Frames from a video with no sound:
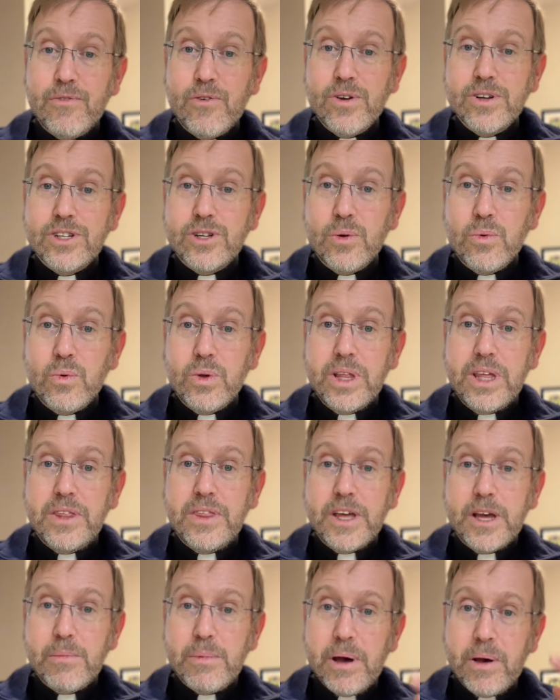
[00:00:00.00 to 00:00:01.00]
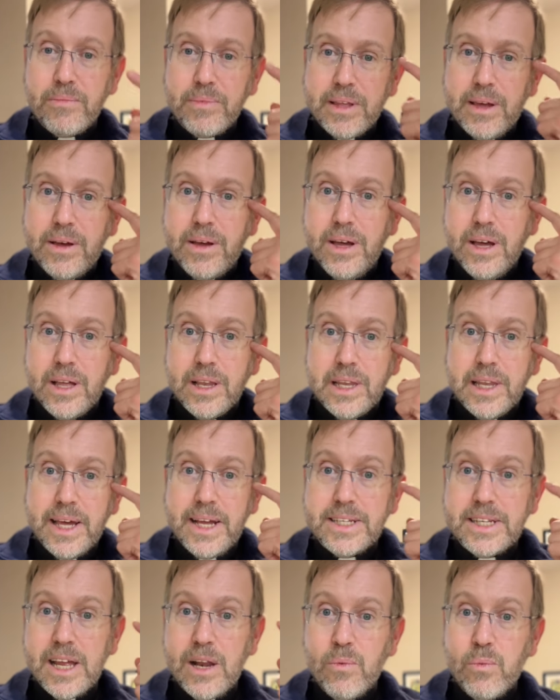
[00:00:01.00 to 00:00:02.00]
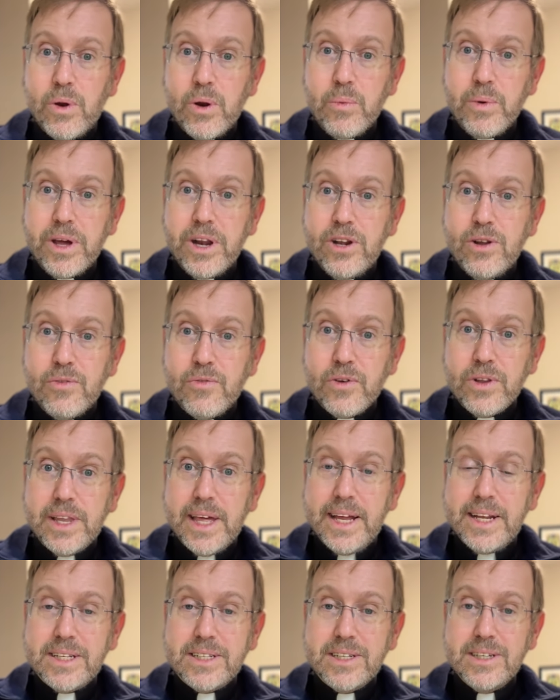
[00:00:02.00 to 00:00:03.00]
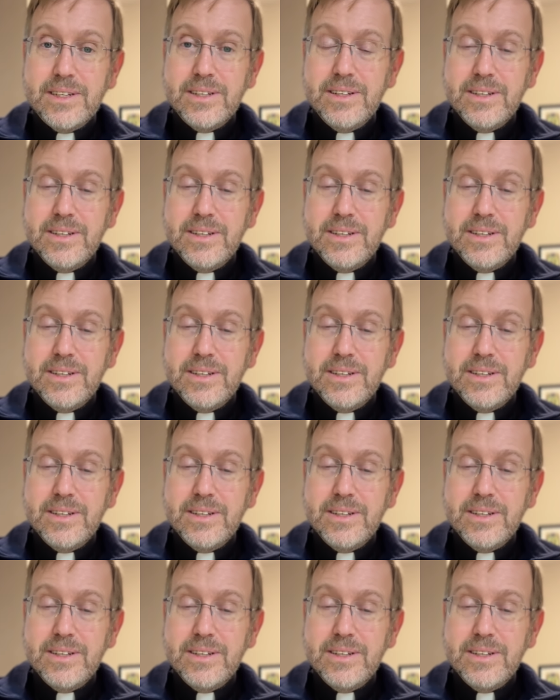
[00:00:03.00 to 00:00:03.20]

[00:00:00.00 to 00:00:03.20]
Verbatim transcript: for us to really think about Lent, and what are we going to do for Lent?